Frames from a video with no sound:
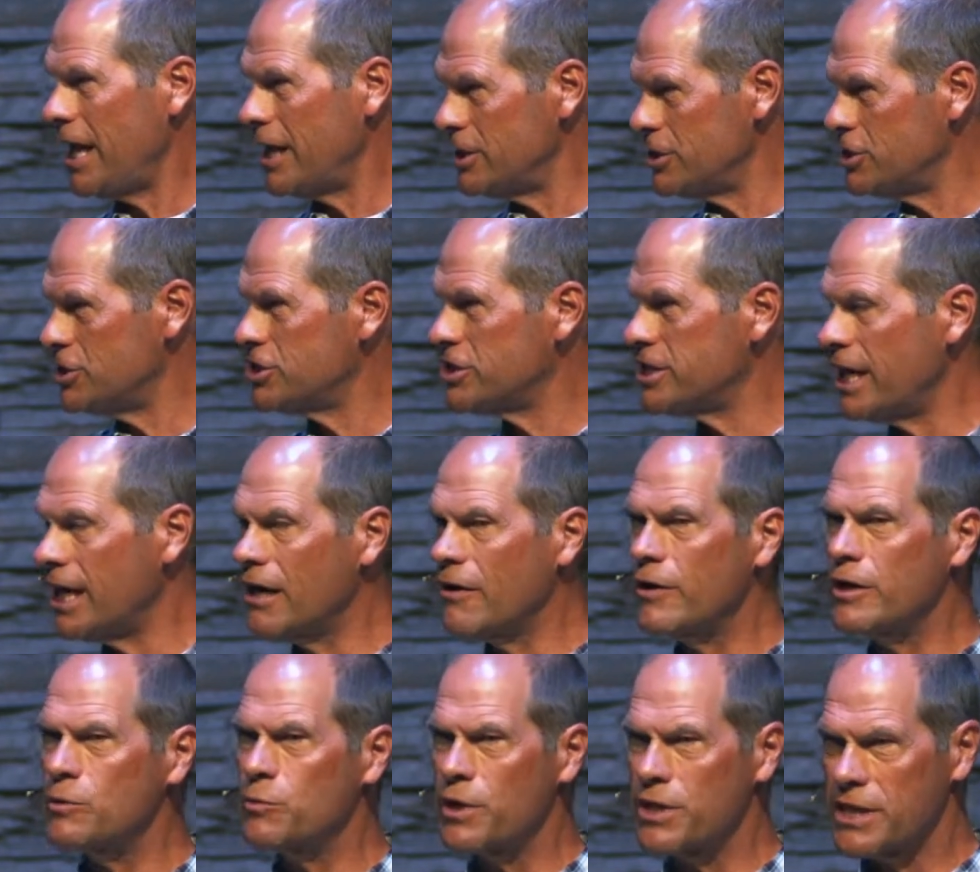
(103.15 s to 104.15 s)
and
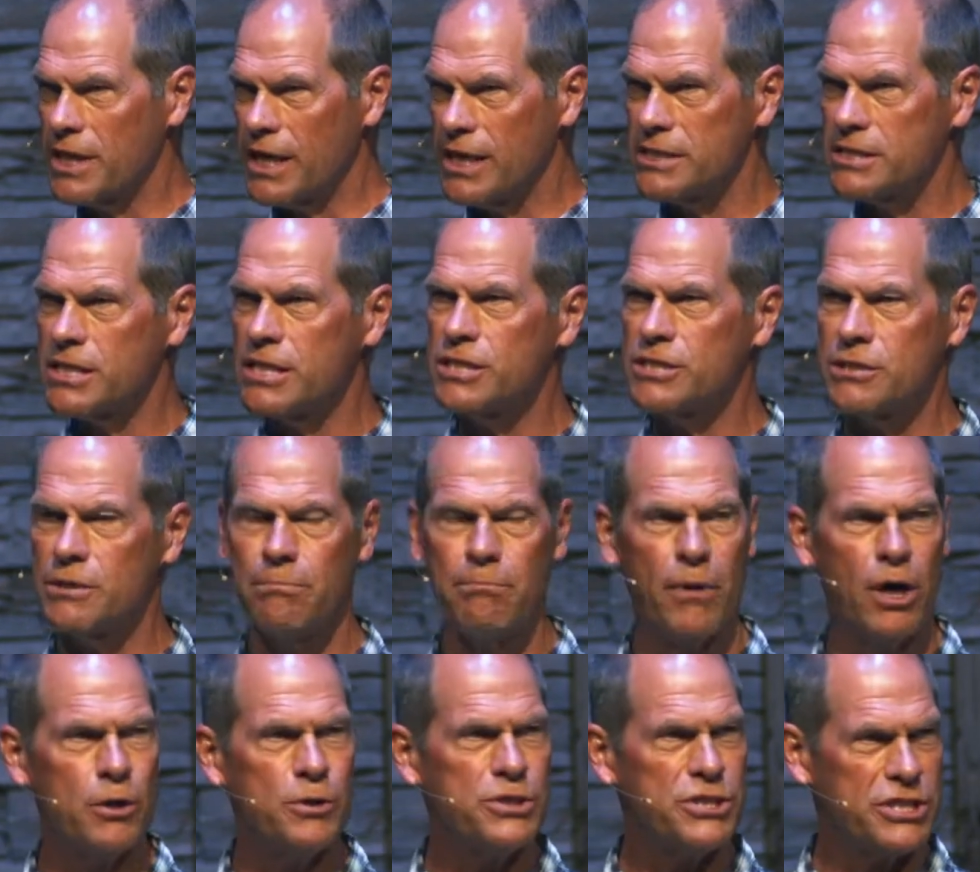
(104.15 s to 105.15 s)
sharing with us his
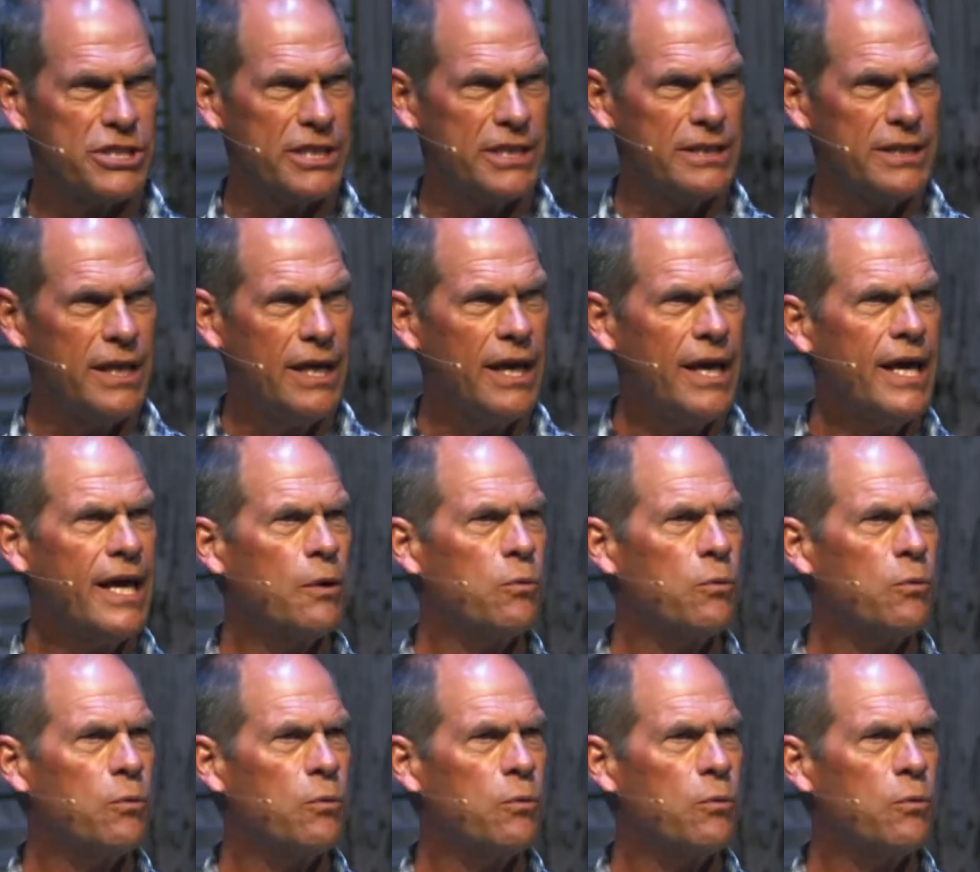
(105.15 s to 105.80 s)
emotion,